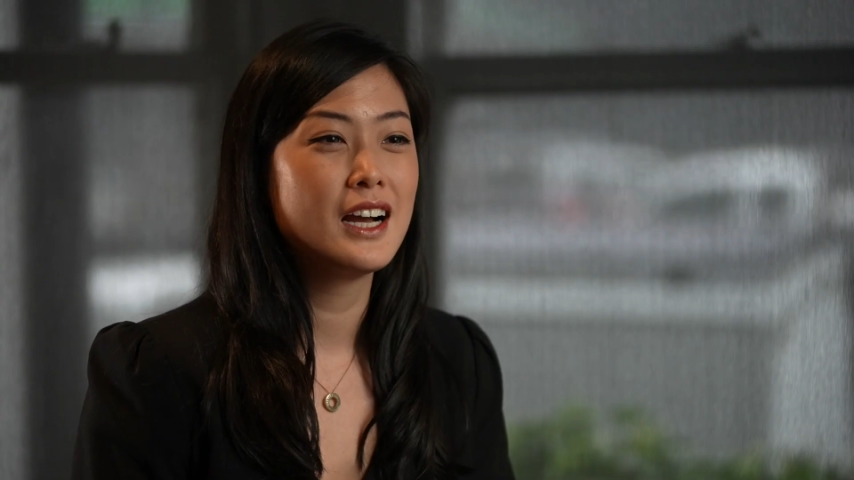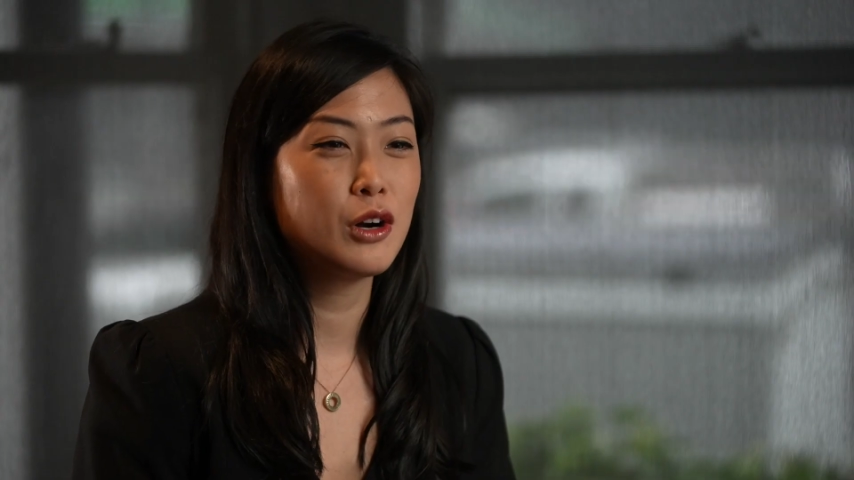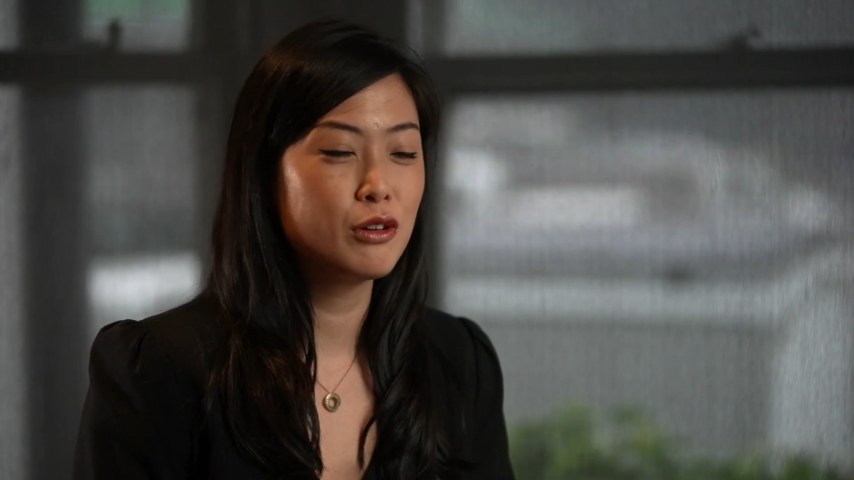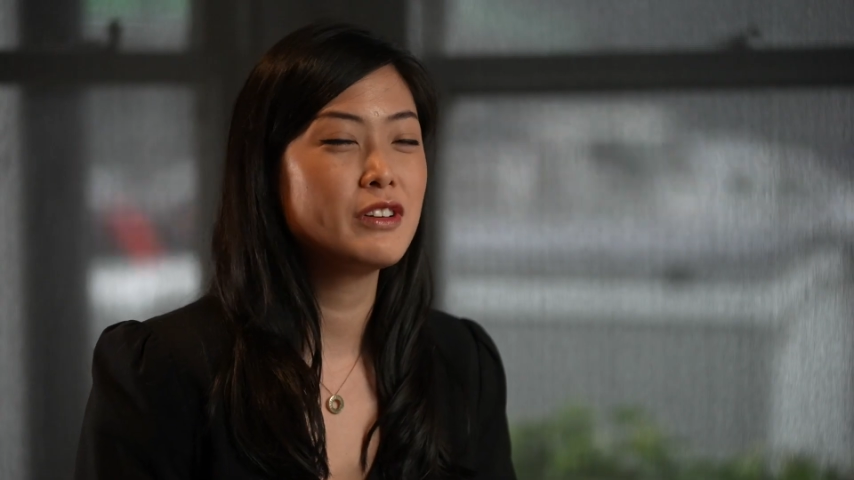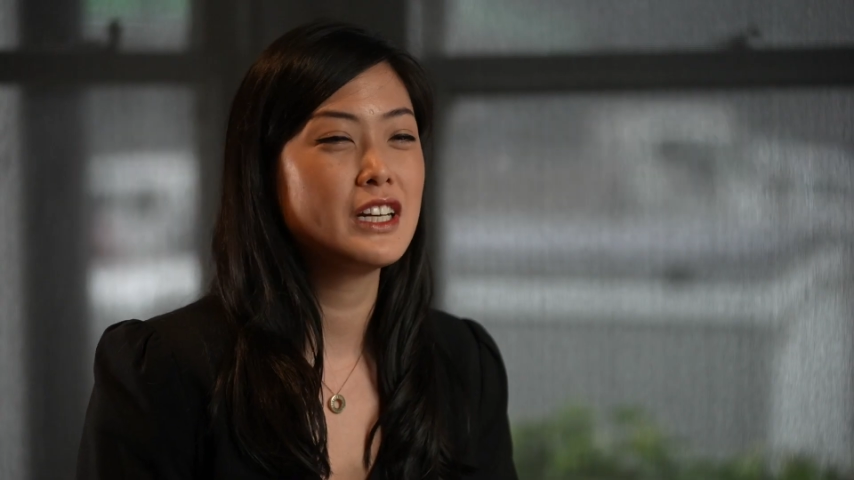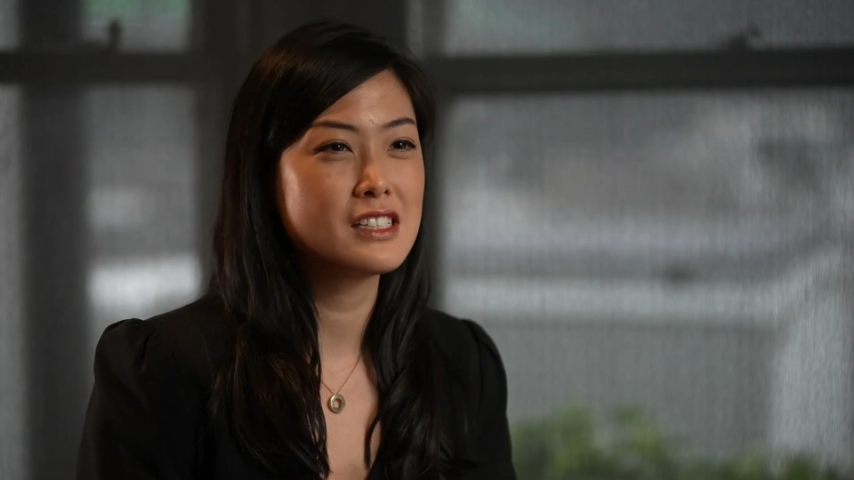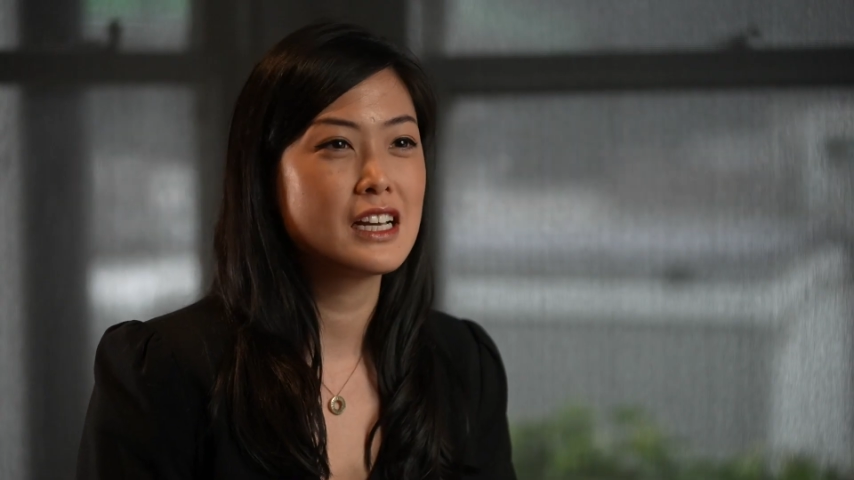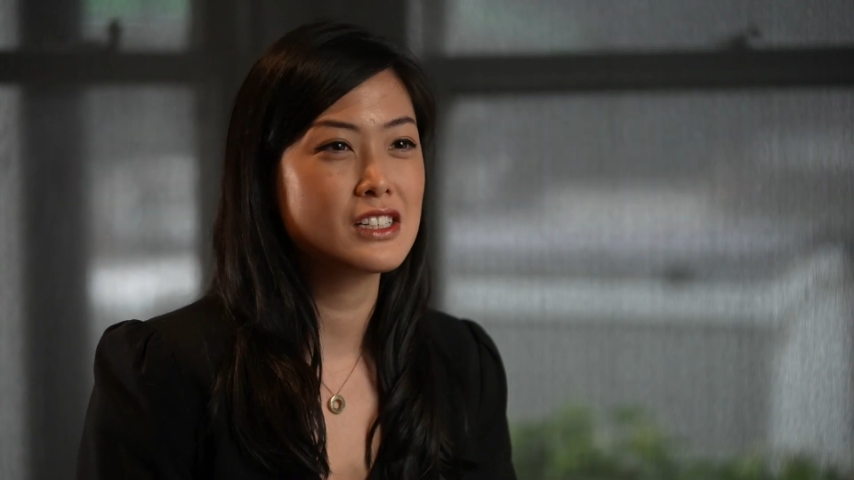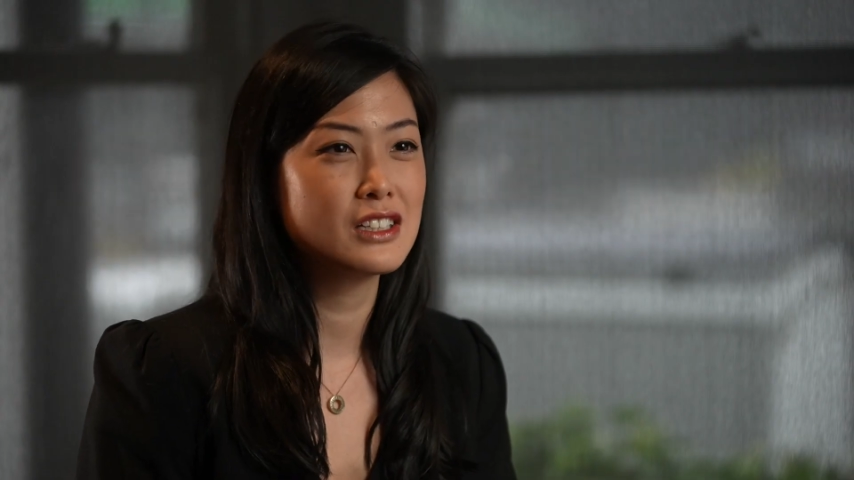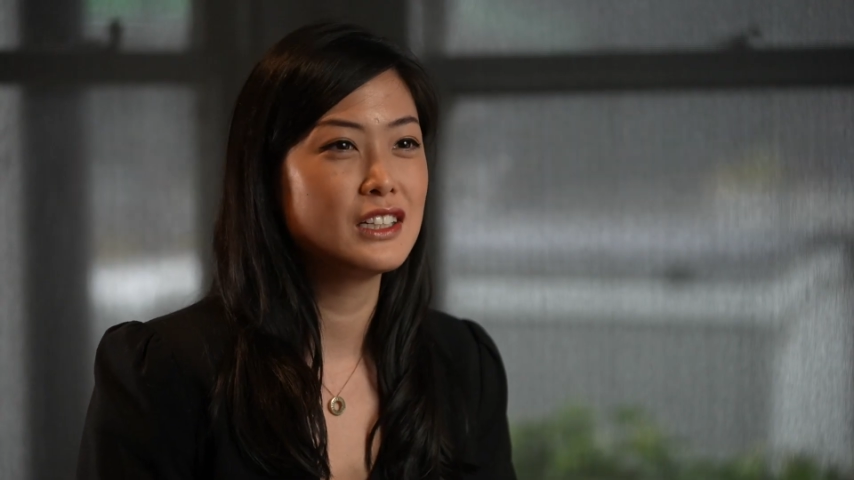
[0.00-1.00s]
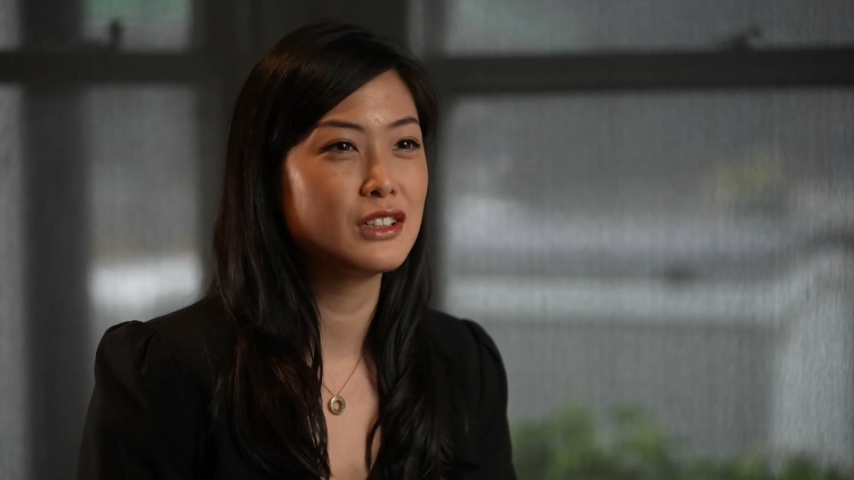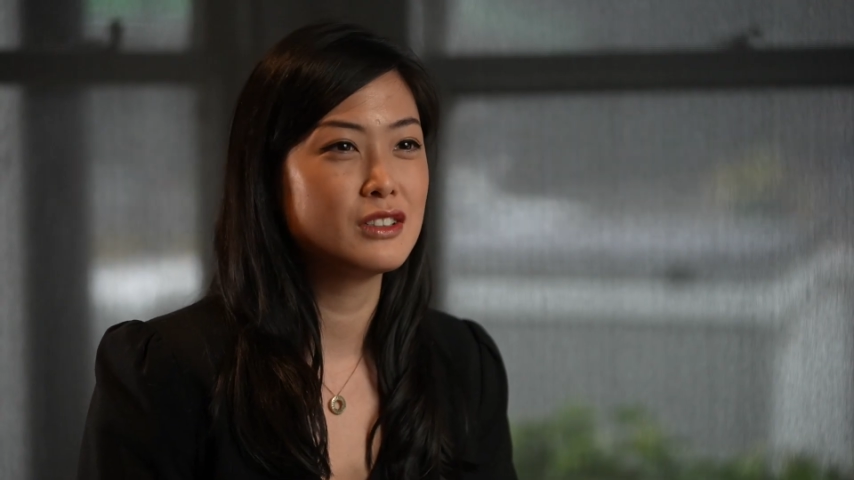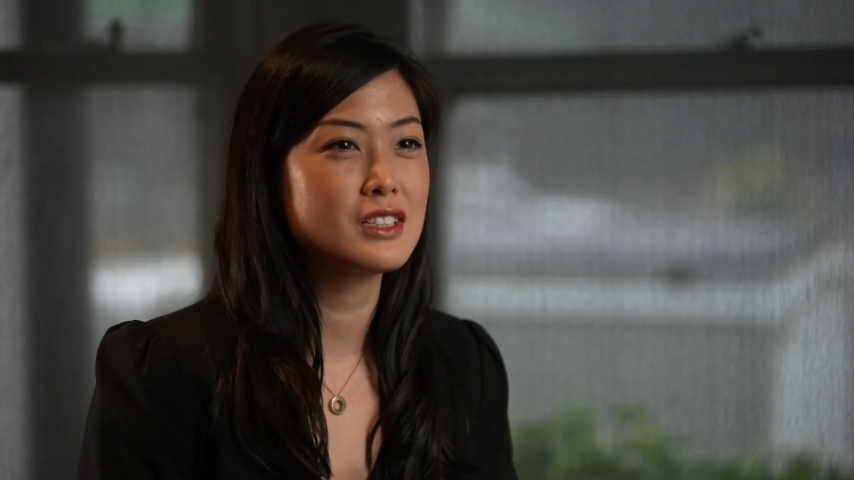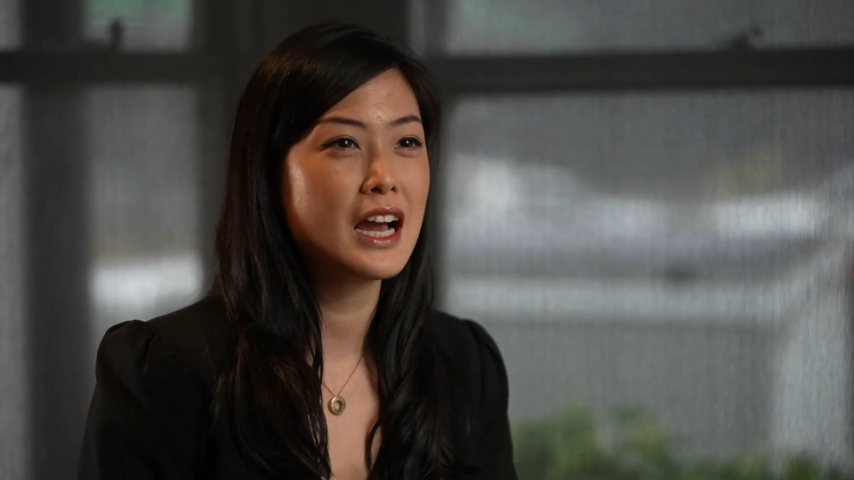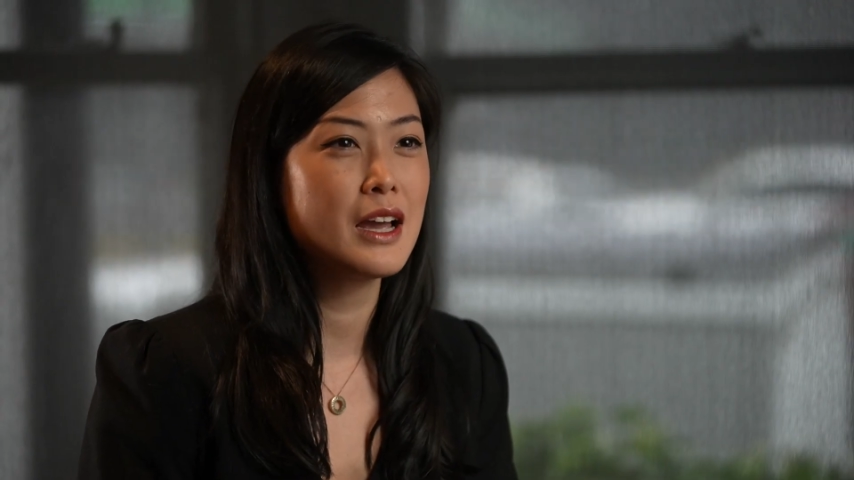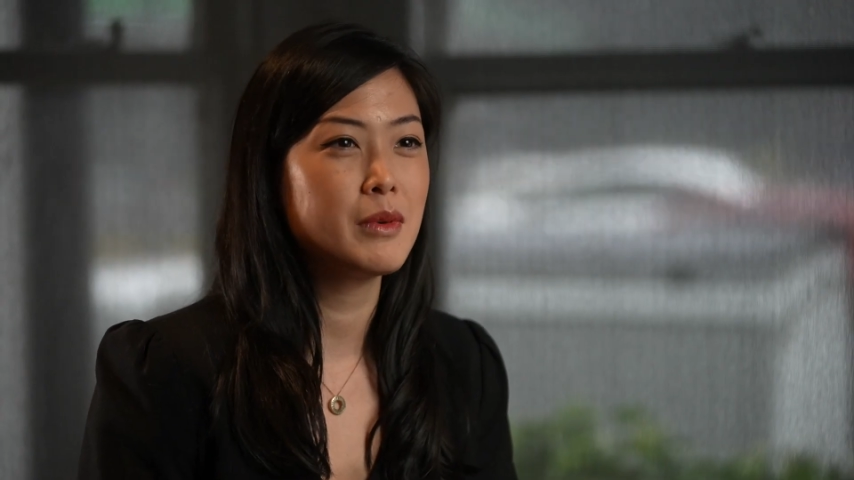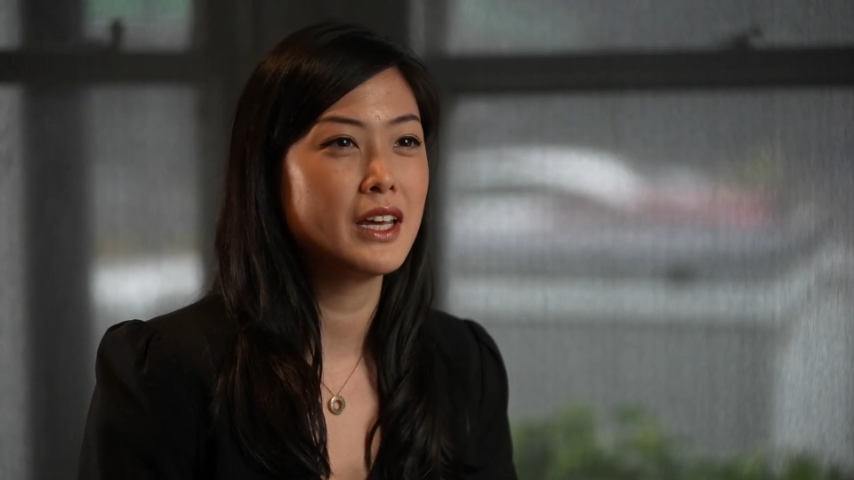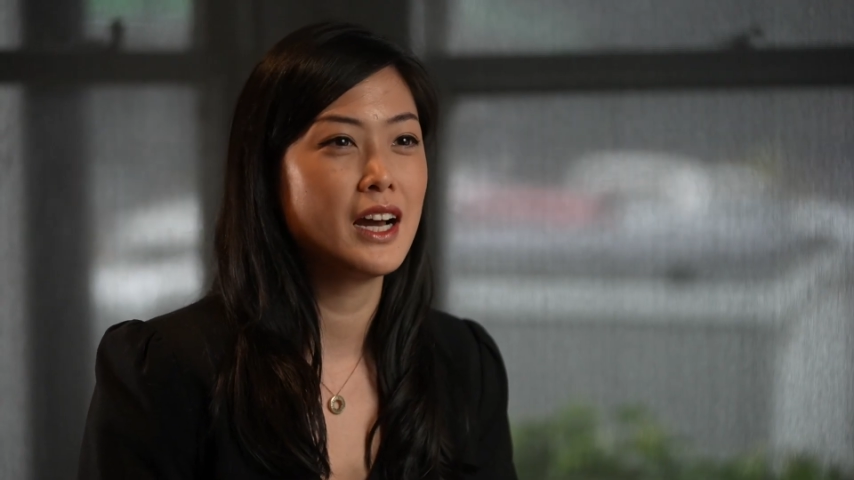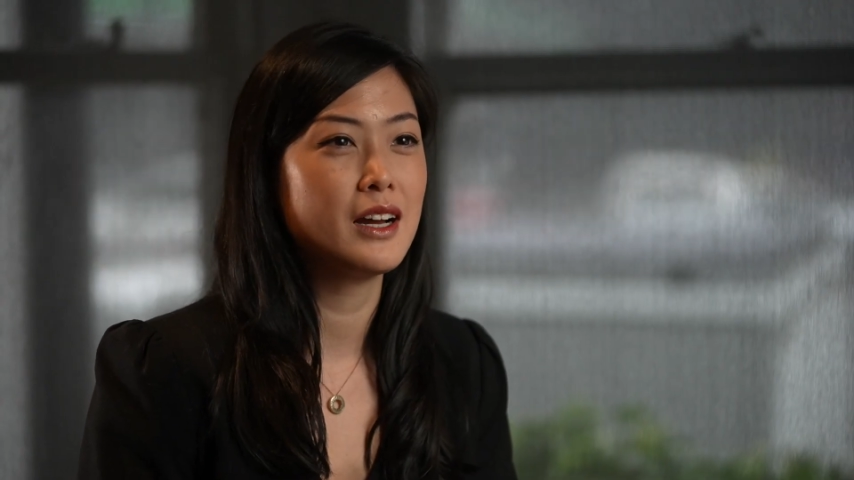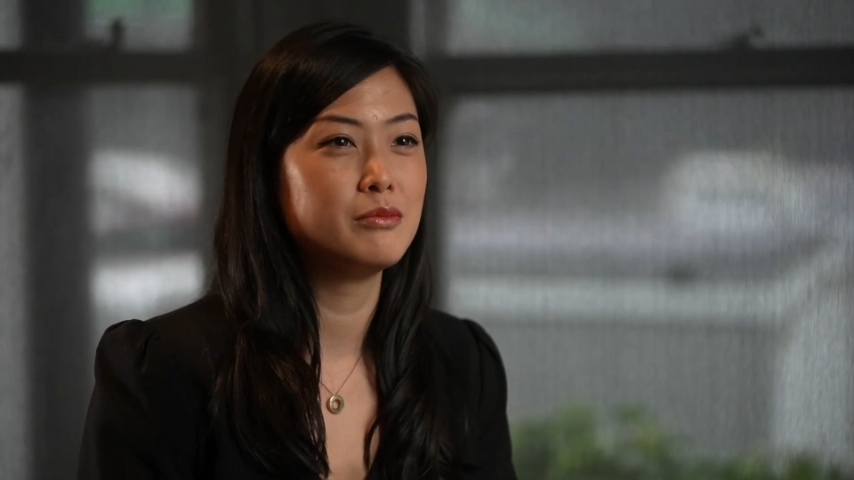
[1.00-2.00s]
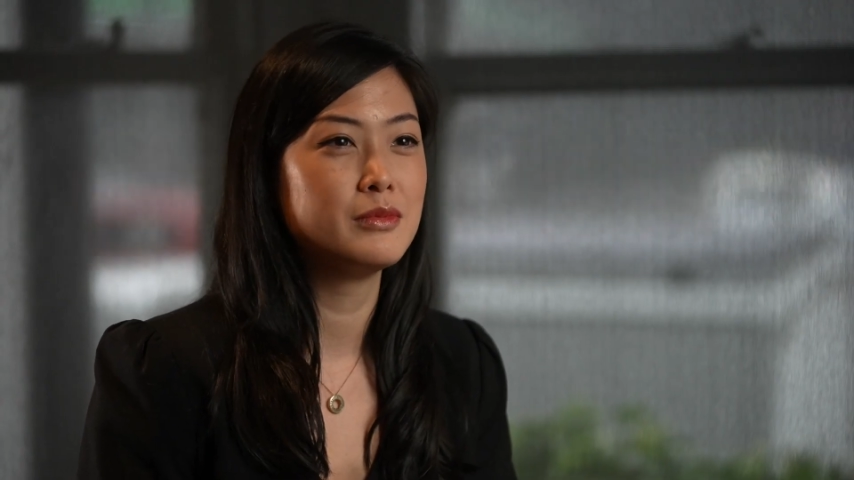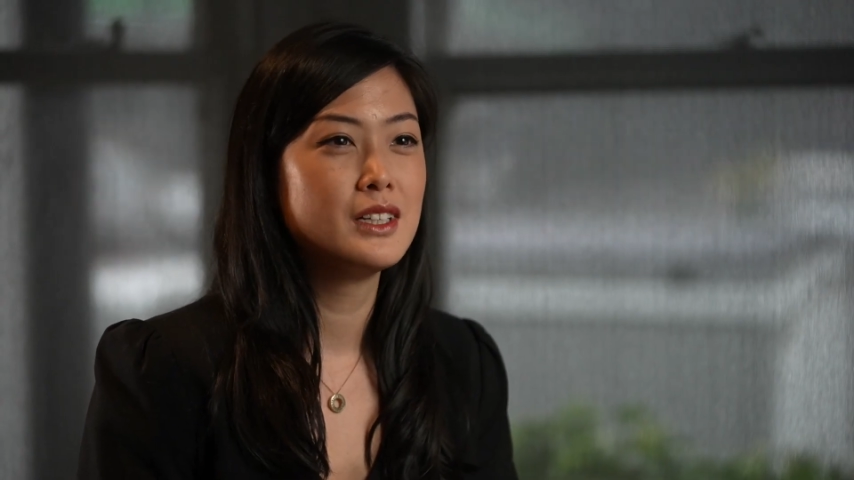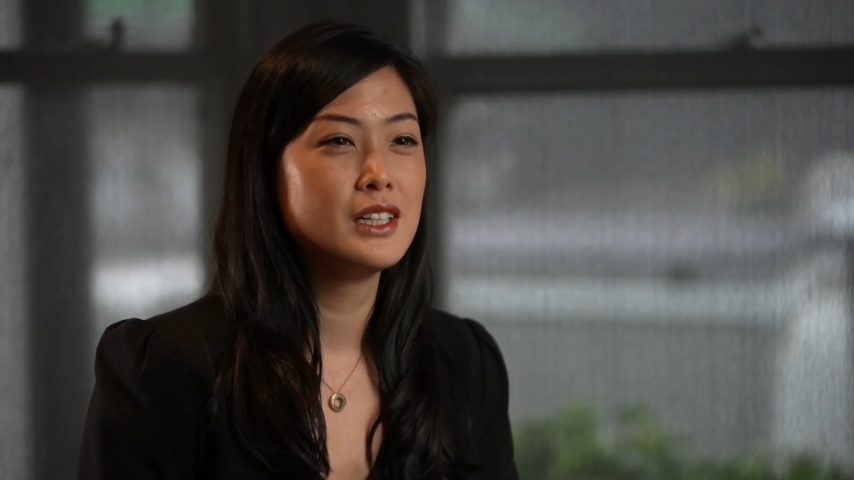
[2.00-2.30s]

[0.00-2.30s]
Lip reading: COVID is actually a good time and I'm